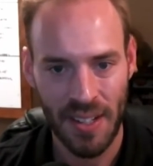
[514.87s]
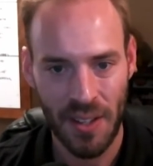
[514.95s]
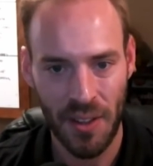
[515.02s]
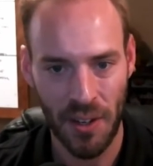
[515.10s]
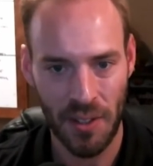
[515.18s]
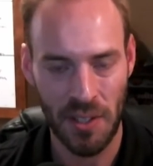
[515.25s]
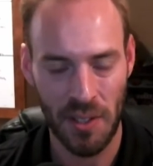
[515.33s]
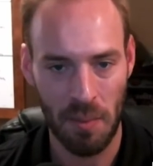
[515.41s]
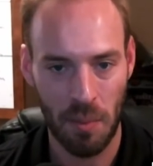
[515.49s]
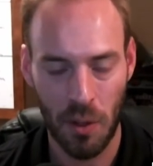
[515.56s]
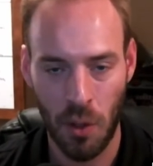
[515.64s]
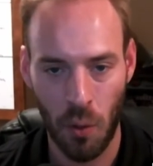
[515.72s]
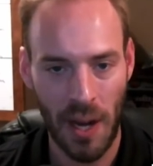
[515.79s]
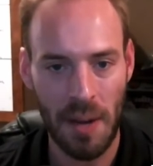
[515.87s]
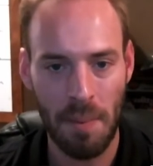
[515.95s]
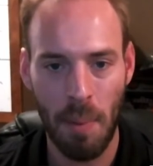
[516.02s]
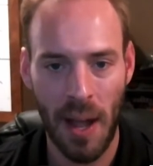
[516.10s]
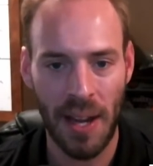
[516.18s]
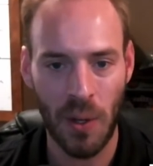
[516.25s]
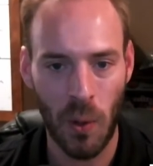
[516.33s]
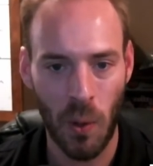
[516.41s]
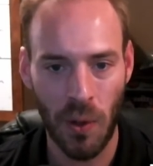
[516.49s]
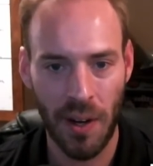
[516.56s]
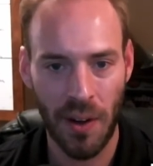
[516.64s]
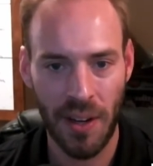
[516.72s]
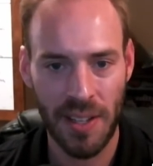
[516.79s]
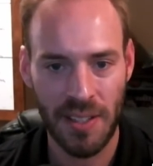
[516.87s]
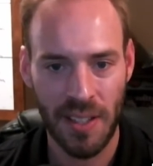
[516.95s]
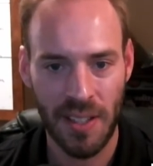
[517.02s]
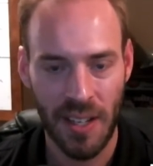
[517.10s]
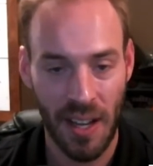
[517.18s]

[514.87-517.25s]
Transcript: There's some great buy and hold areas.